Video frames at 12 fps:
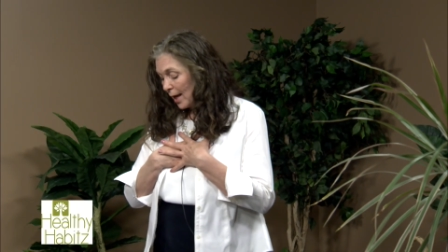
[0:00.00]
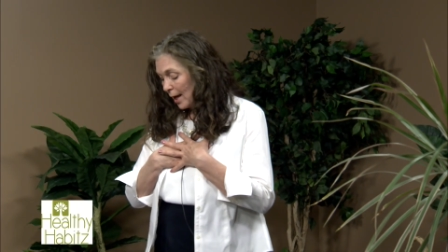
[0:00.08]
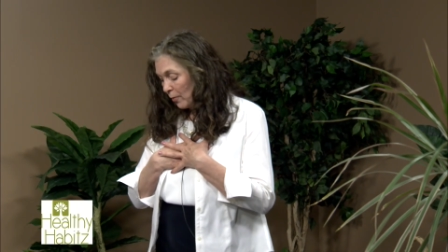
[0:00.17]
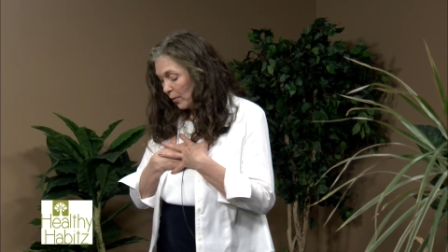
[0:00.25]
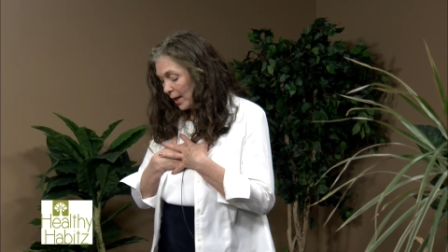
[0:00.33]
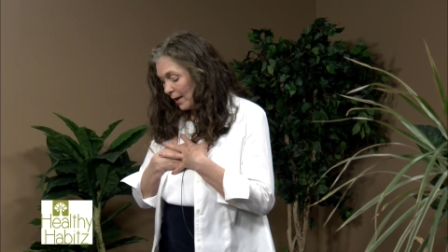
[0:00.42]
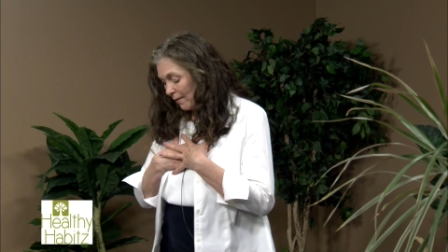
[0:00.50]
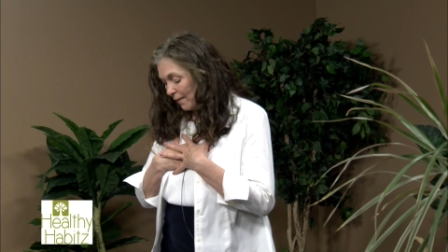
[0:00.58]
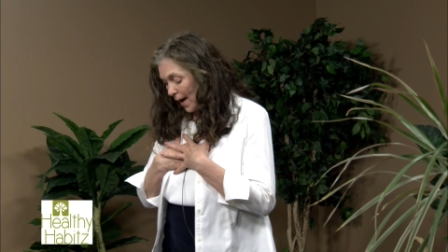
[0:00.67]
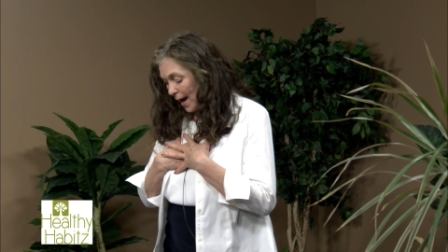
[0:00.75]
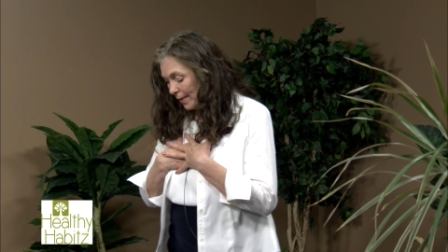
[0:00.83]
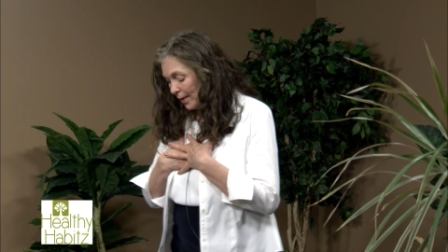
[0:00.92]
And we can
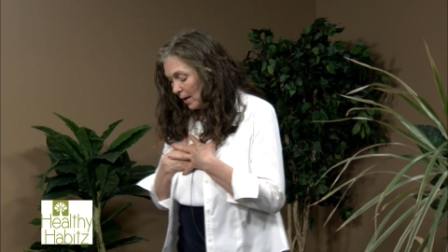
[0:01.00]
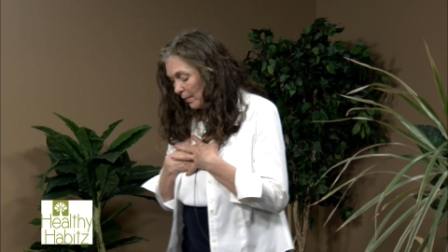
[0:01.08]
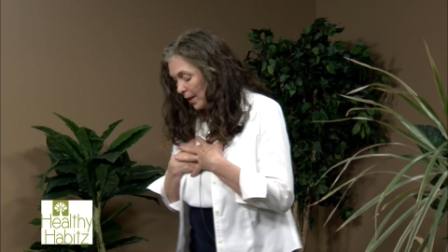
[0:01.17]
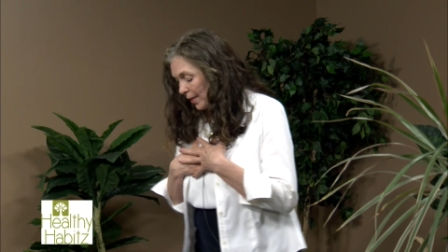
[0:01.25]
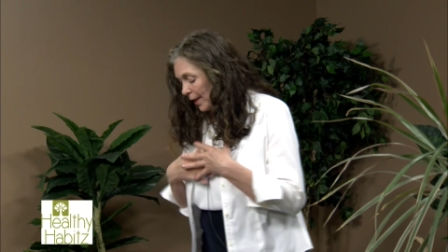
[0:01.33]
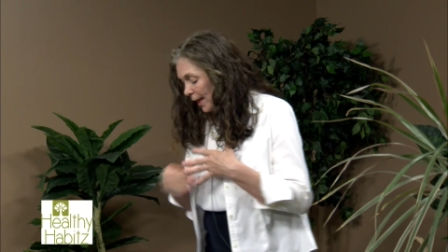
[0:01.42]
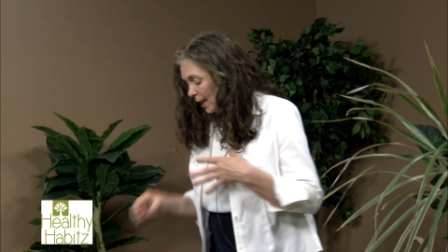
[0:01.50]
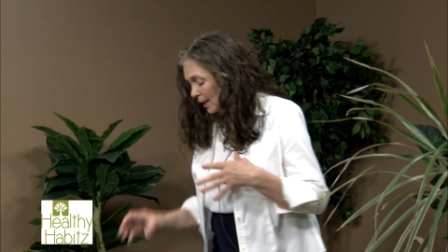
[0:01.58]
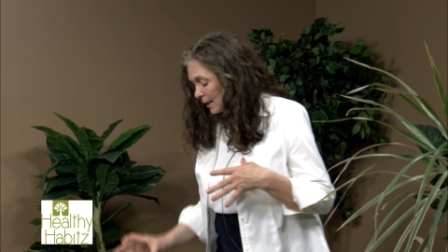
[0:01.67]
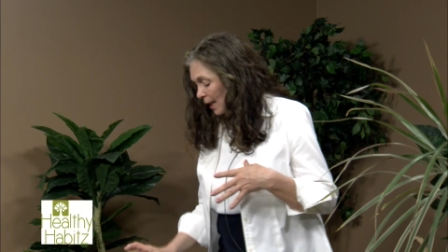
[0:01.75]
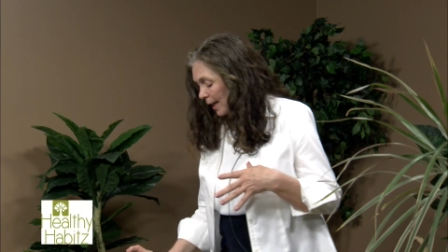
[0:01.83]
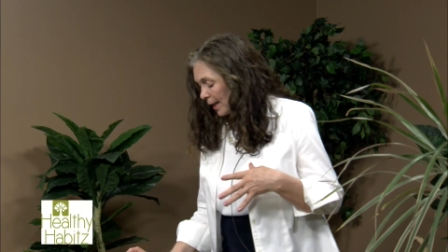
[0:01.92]
find them in
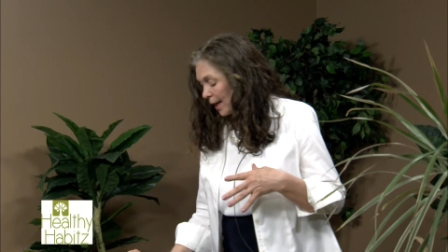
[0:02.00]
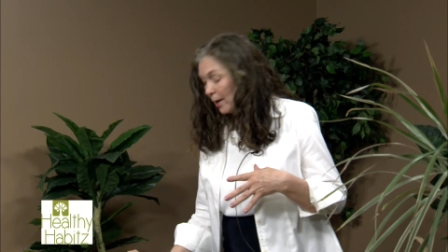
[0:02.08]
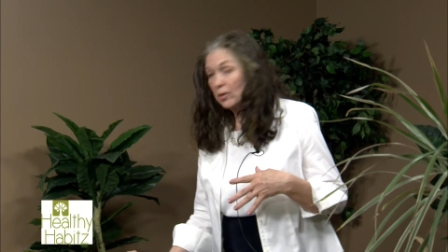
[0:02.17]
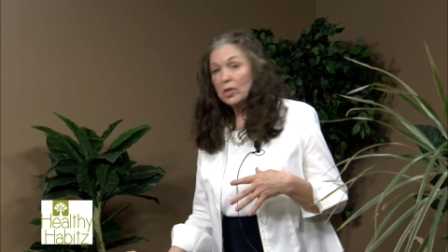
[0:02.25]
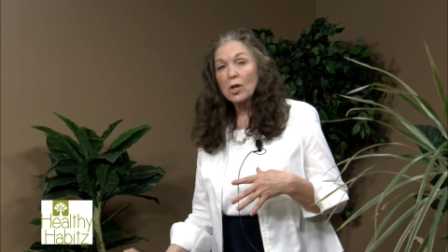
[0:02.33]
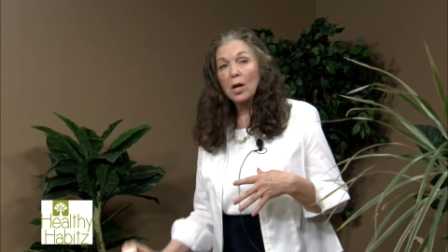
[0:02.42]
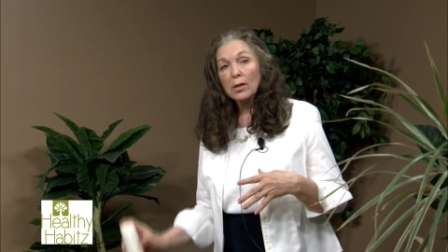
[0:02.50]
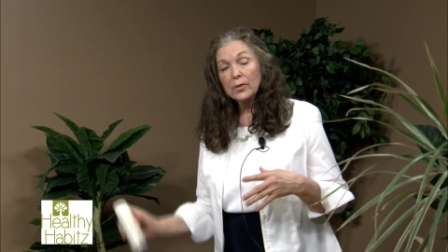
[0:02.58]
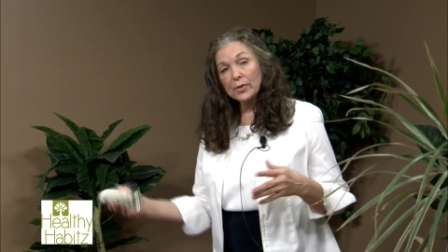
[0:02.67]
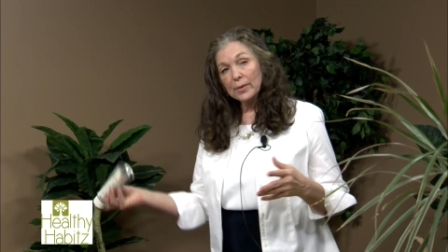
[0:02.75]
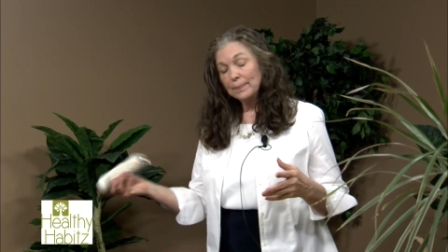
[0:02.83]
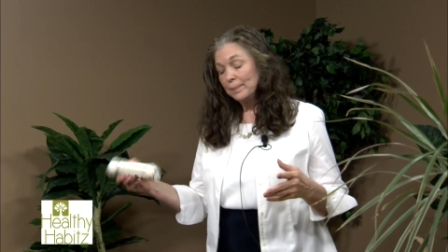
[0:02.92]
things like aerosols,